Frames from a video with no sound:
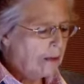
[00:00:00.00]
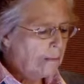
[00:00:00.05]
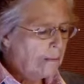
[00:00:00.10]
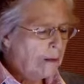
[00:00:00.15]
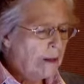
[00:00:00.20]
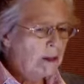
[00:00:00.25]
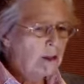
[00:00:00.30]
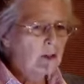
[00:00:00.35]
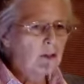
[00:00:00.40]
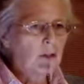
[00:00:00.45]

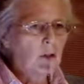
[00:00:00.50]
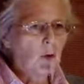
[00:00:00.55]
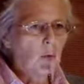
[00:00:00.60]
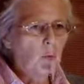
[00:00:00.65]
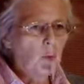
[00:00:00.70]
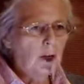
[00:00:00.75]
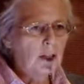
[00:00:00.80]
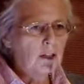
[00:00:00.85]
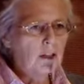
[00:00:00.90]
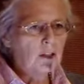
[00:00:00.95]
But
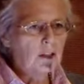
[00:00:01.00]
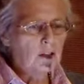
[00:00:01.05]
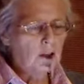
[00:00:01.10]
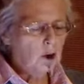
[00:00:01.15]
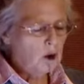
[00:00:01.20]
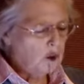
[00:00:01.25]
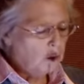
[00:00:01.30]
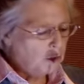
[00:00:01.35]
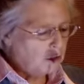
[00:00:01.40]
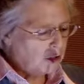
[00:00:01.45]
what
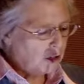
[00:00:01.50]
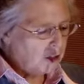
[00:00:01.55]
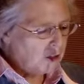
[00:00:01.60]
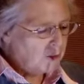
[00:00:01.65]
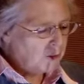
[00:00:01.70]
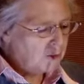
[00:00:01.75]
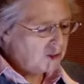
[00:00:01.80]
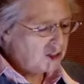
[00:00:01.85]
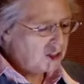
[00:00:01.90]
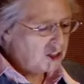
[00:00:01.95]
looked
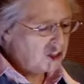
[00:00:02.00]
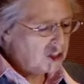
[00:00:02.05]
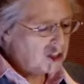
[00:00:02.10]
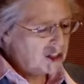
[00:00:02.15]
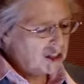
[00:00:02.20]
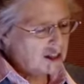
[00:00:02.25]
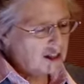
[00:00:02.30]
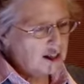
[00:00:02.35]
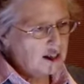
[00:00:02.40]
unfinished